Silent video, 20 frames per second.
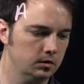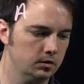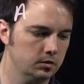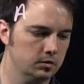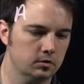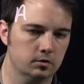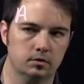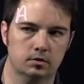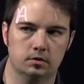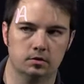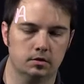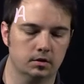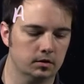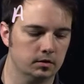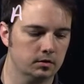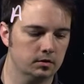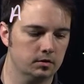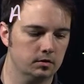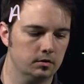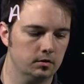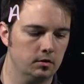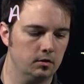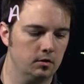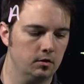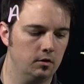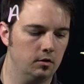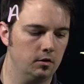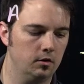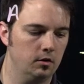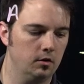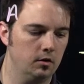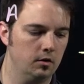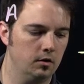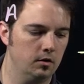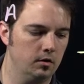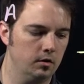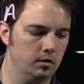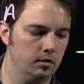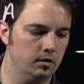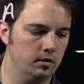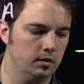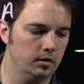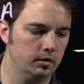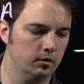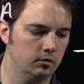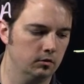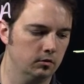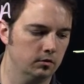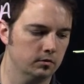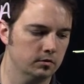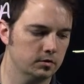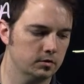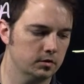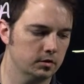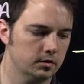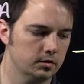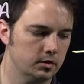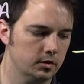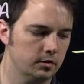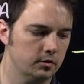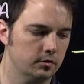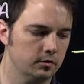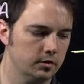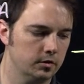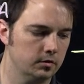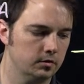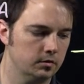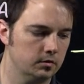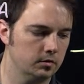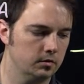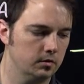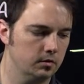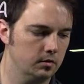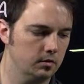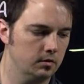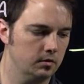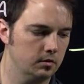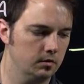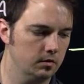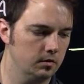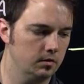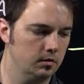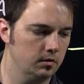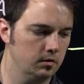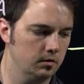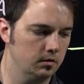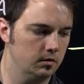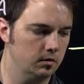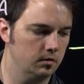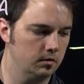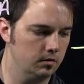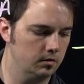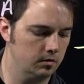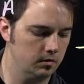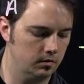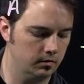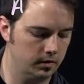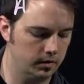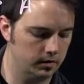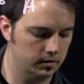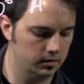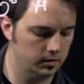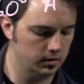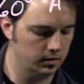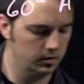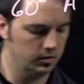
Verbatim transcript: So 6 angle of 60 degrees. All right.